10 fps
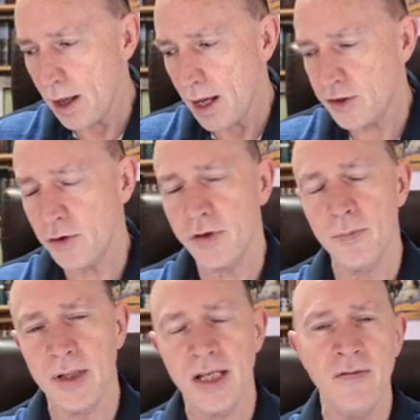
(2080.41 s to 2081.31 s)
And so to
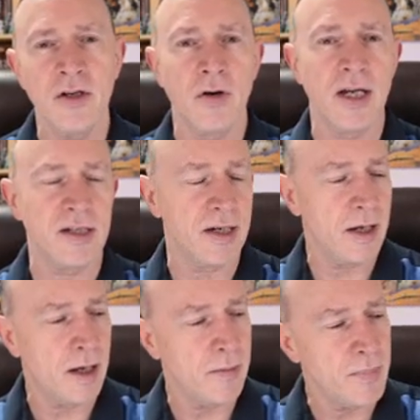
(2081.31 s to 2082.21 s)
believe in Christ
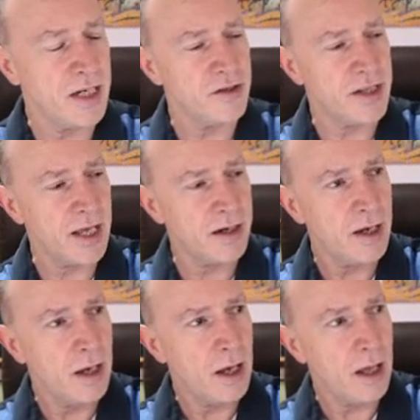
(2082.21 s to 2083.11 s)
uh, means that,
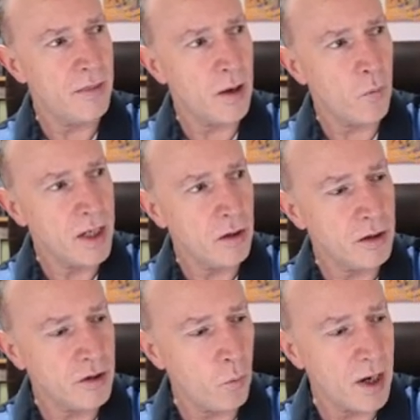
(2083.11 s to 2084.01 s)
that we
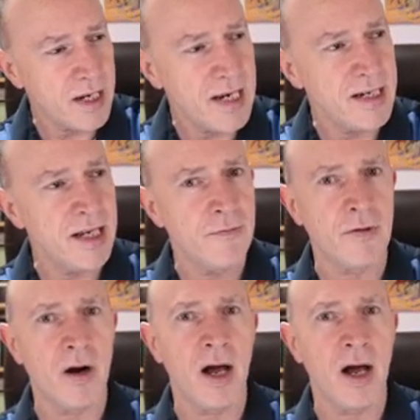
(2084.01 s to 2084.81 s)
look to what he did for